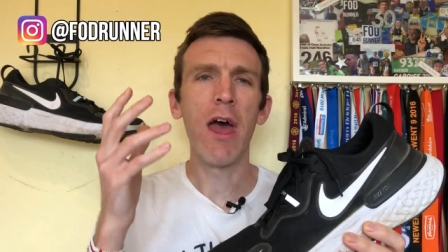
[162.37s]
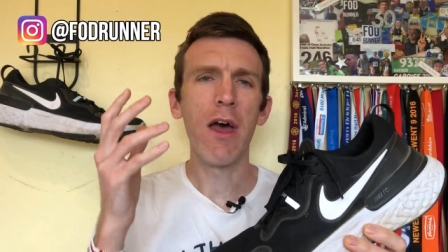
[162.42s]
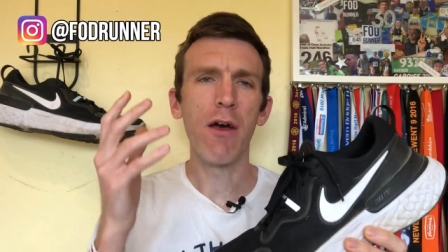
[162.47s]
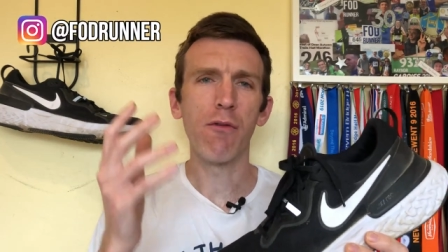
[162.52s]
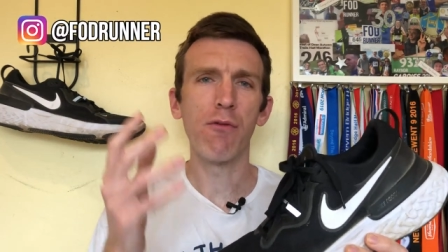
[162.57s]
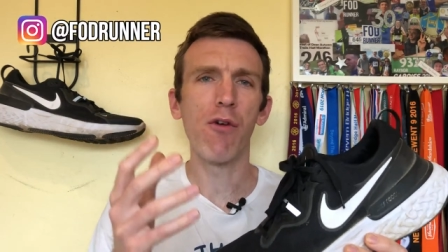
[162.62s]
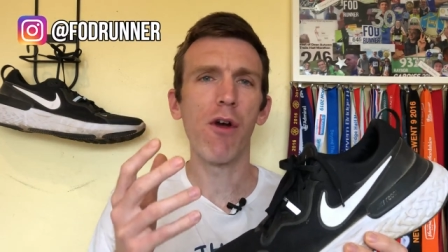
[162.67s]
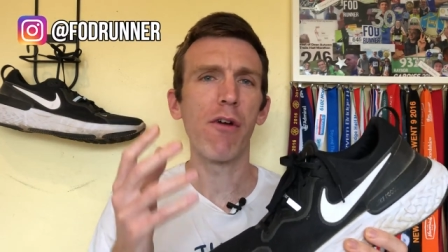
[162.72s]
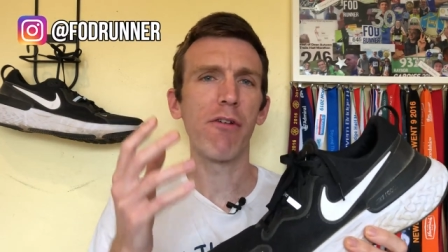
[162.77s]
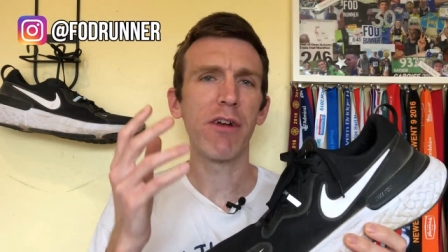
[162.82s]

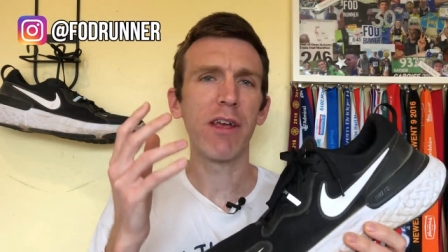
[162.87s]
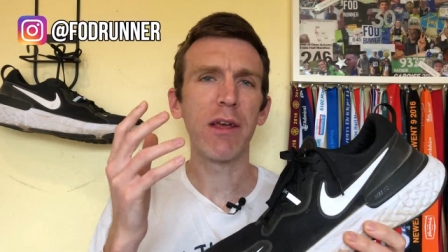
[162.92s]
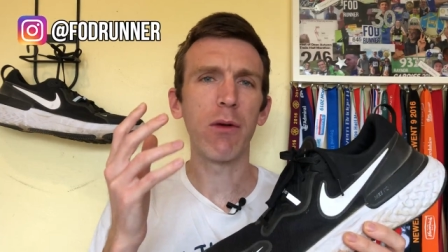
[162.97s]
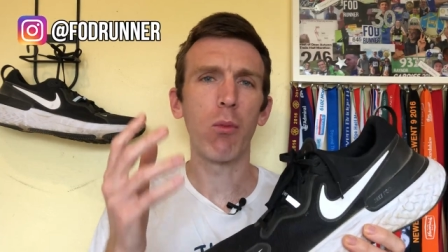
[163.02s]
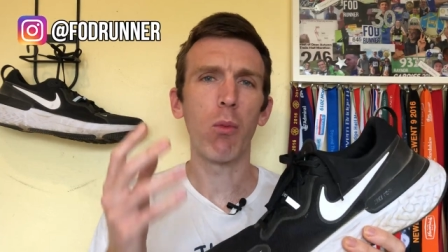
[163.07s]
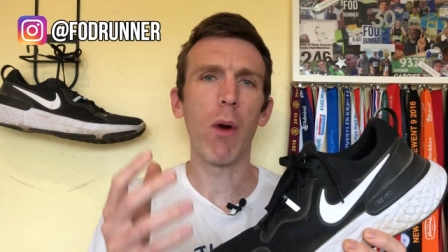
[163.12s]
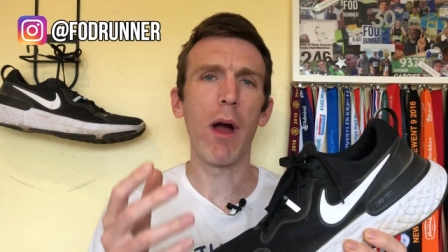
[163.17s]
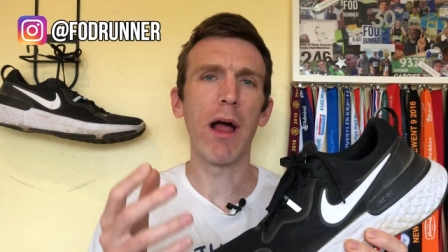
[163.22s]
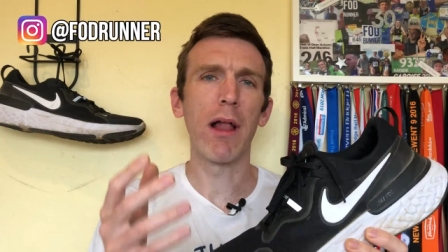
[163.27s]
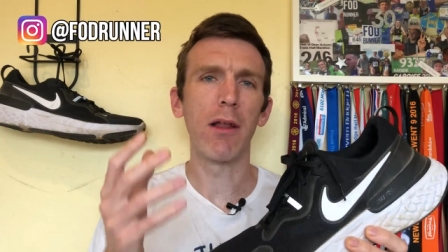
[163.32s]
very
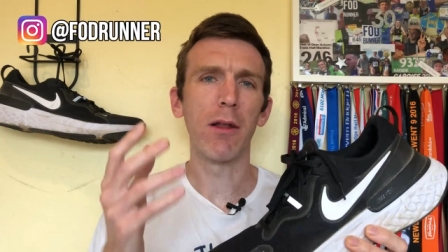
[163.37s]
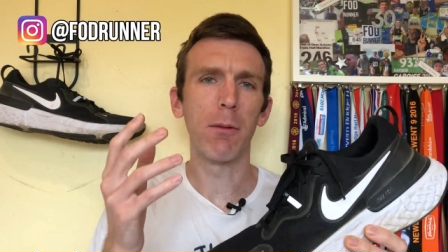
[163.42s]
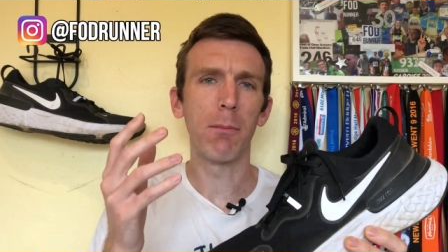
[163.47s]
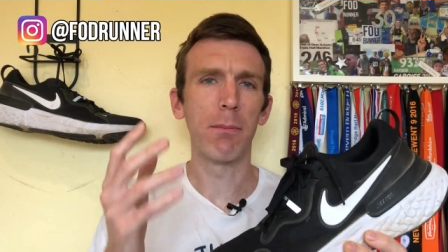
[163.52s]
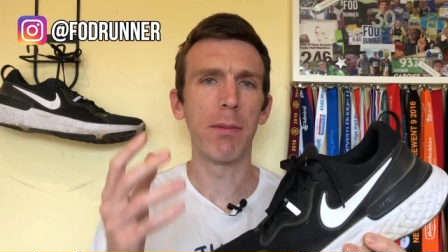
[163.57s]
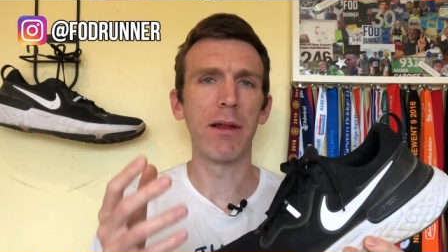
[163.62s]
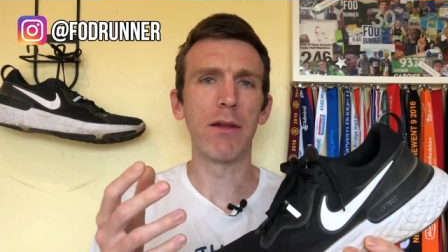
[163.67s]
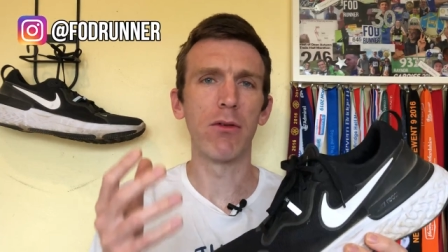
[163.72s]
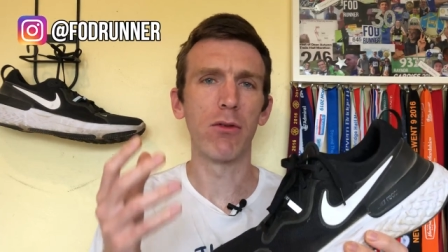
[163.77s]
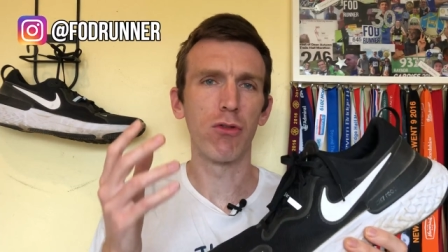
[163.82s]
well
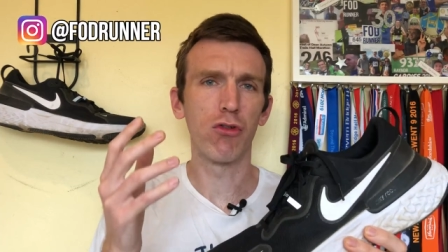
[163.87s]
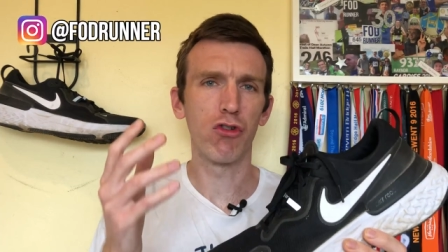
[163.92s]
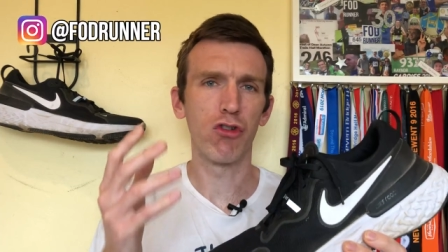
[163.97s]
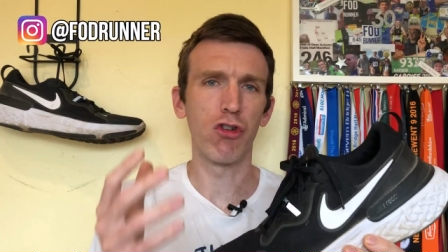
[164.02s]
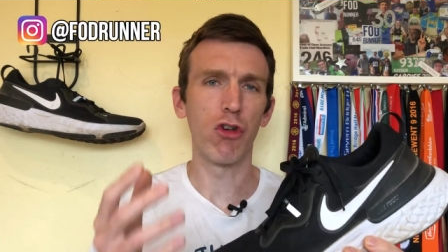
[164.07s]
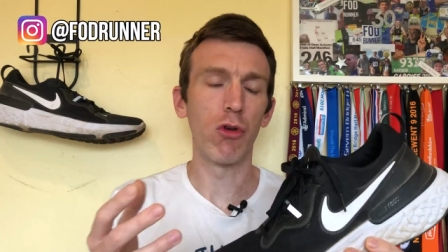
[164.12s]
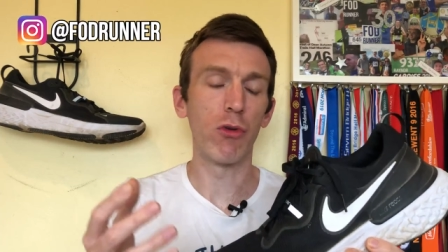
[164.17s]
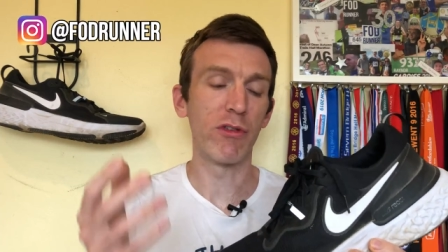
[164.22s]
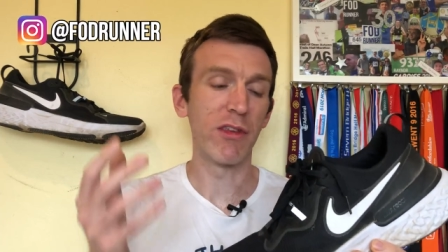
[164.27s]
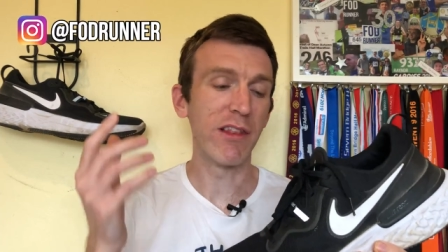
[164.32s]
built
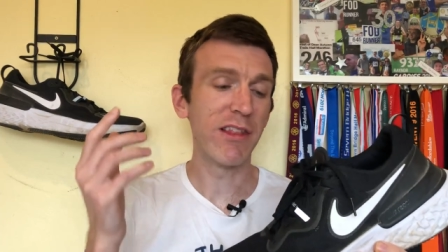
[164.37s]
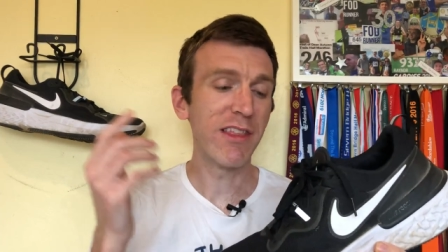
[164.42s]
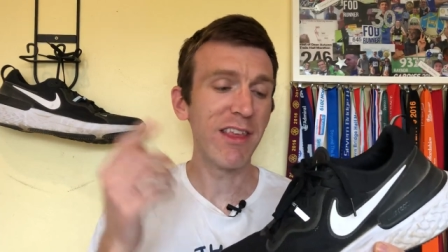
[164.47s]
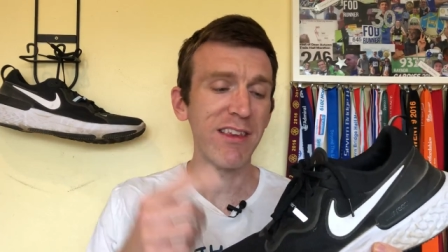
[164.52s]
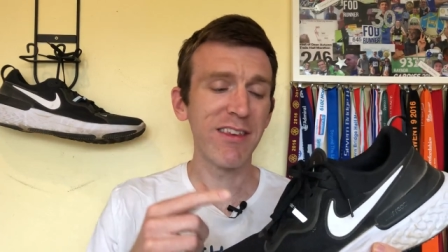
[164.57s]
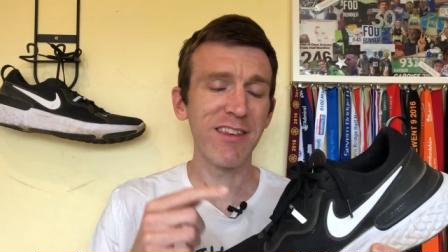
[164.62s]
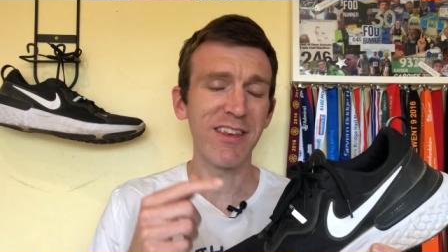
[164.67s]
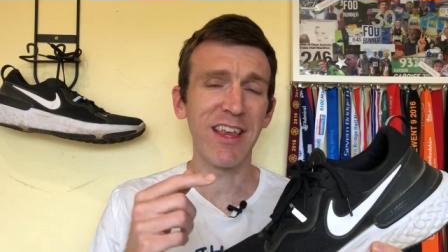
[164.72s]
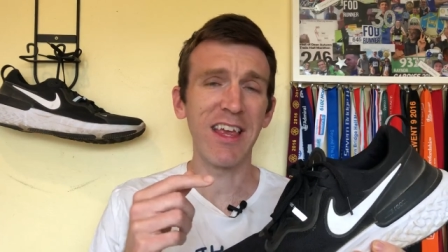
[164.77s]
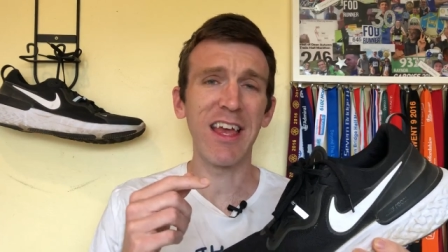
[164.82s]
shoes, and
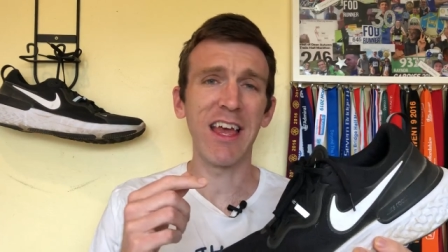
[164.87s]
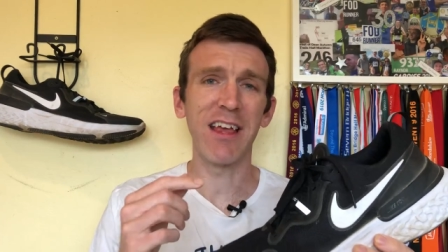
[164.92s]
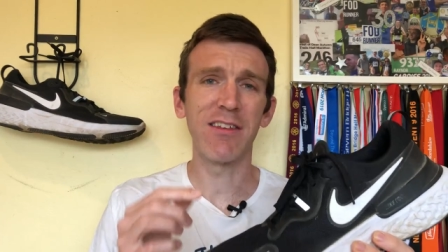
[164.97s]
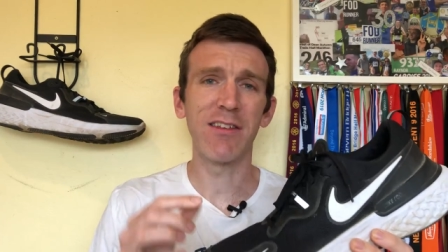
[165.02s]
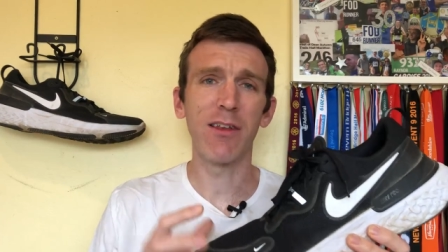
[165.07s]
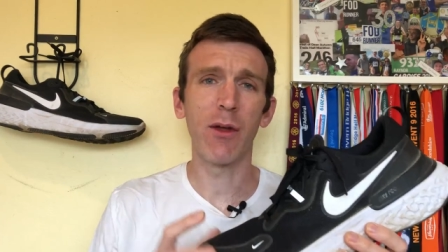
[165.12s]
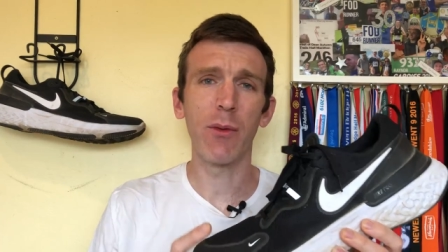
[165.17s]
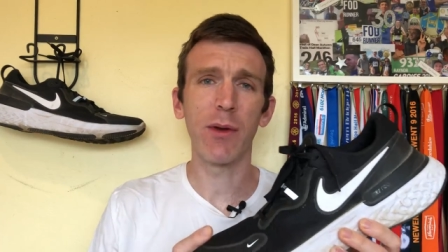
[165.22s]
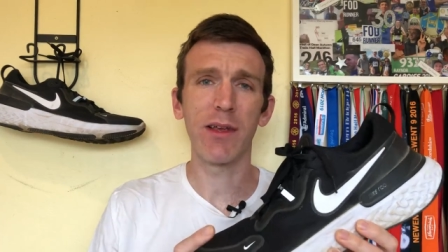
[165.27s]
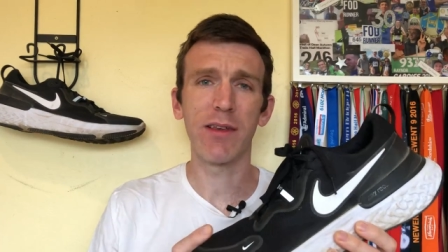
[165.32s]
this thing is
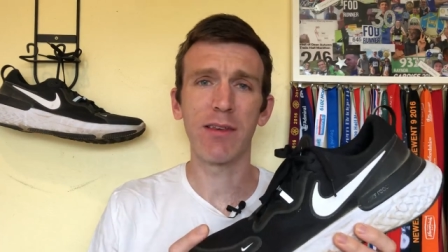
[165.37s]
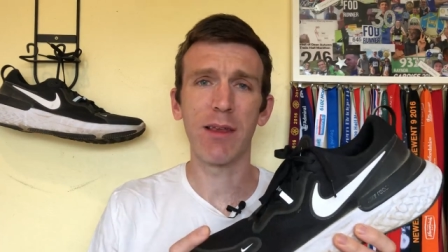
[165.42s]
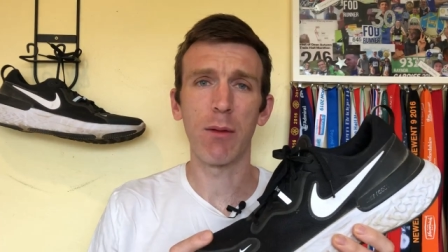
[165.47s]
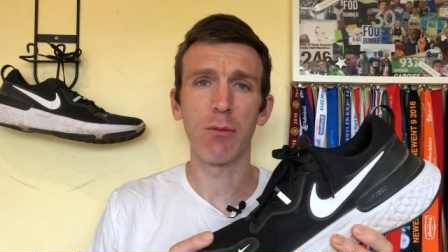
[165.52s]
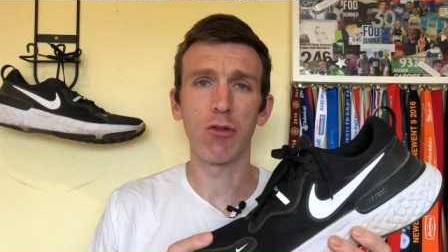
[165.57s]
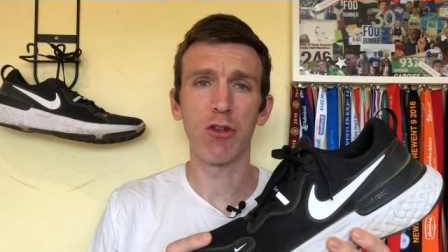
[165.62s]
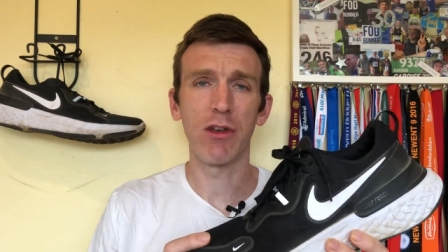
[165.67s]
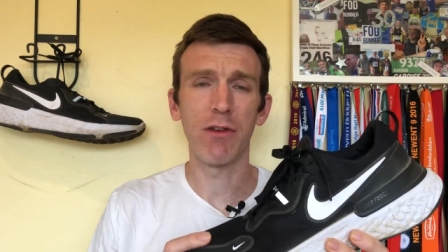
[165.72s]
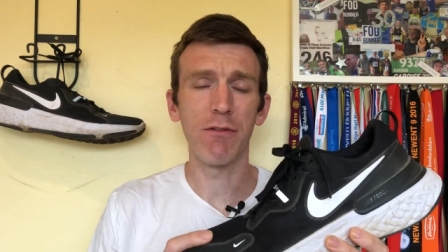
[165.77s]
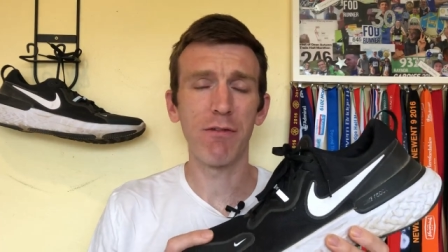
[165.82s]
no
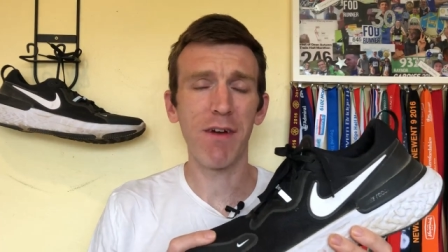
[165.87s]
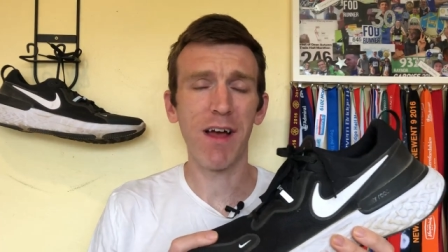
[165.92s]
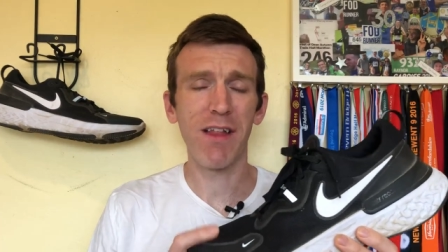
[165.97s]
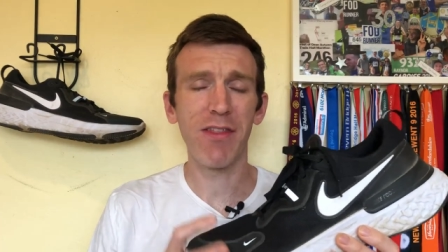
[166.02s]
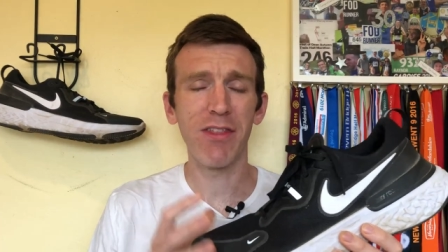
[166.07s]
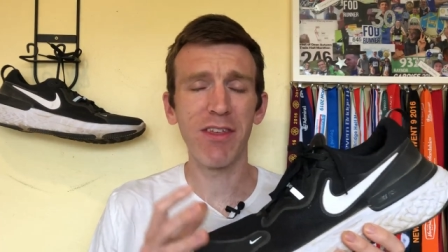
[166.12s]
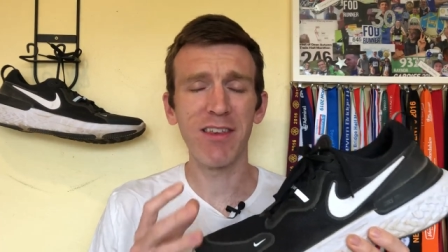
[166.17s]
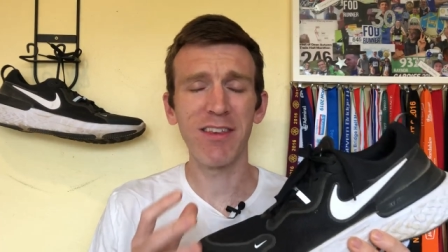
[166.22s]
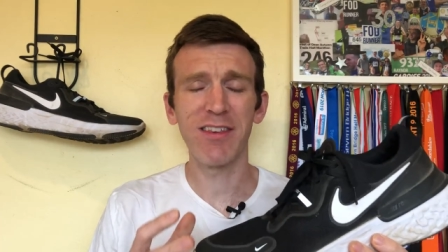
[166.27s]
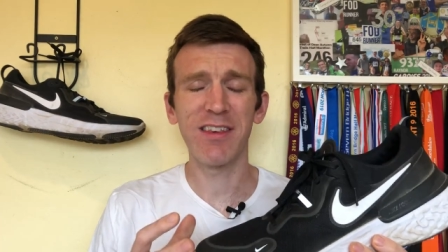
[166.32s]
exception. In
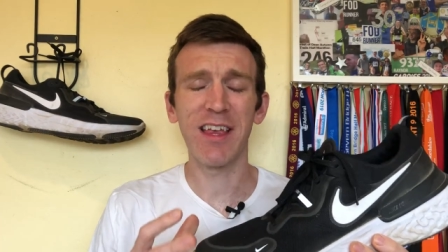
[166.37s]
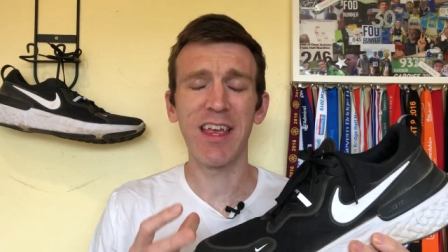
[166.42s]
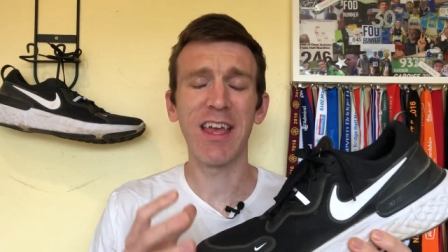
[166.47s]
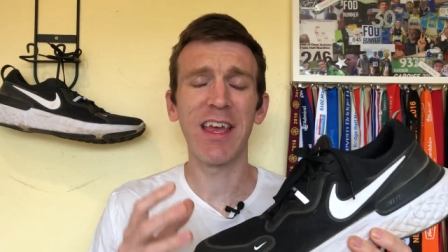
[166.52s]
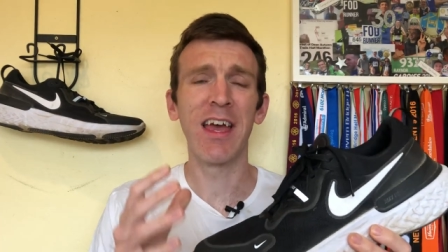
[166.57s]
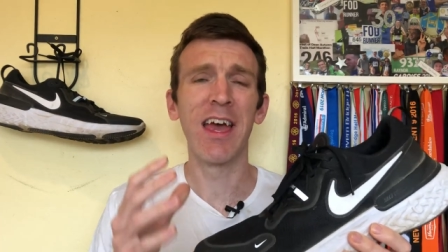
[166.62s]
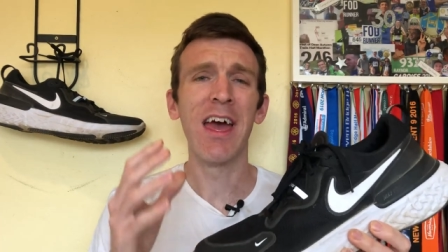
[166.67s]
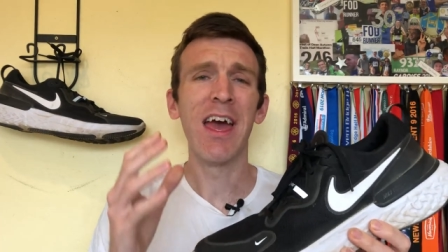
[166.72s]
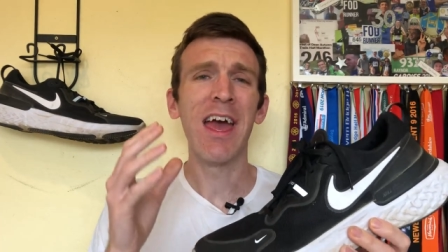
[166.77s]
fact, this thing